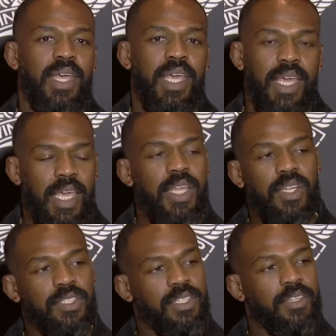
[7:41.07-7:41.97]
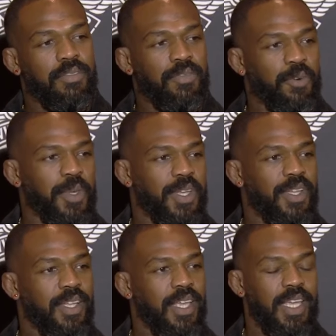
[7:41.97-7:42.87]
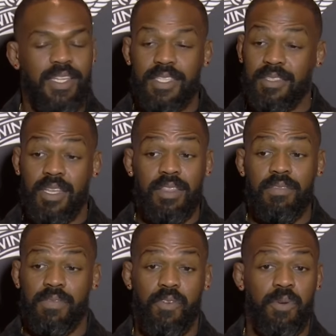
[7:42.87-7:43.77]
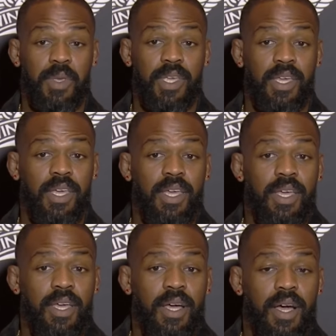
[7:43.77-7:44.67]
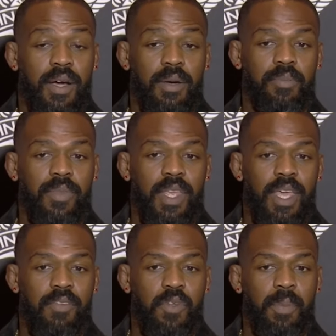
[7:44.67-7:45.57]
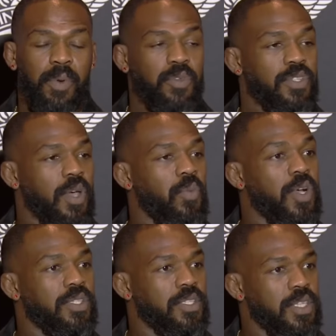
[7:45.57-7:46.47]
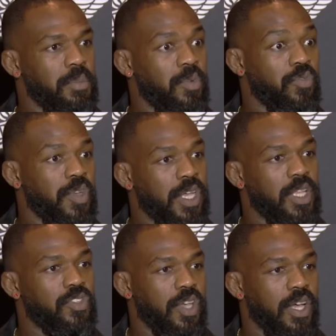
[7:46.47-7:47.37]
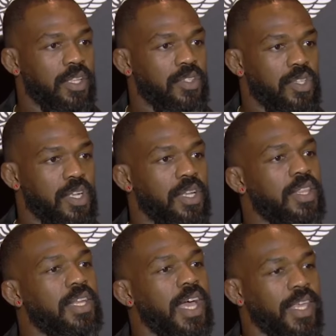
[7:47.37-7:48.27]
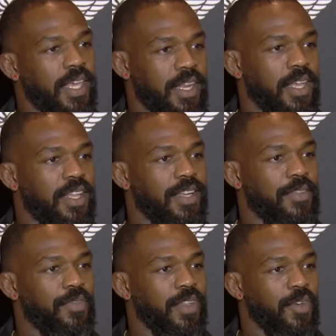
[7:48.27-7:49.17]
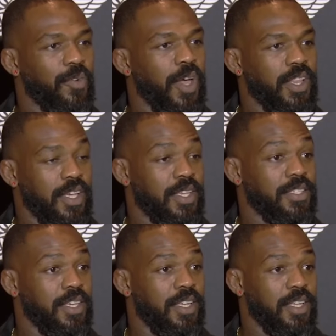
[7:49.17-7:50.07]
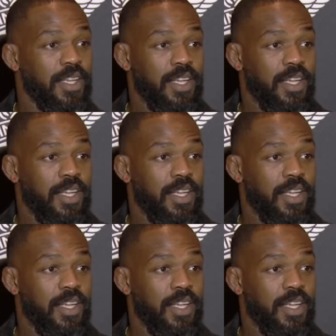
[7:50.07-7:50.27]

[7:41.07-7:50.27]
He does nothing for me. He does nothing for me. Um, if you're a person that wants to see me really challenged, then I get it, right? Like I said,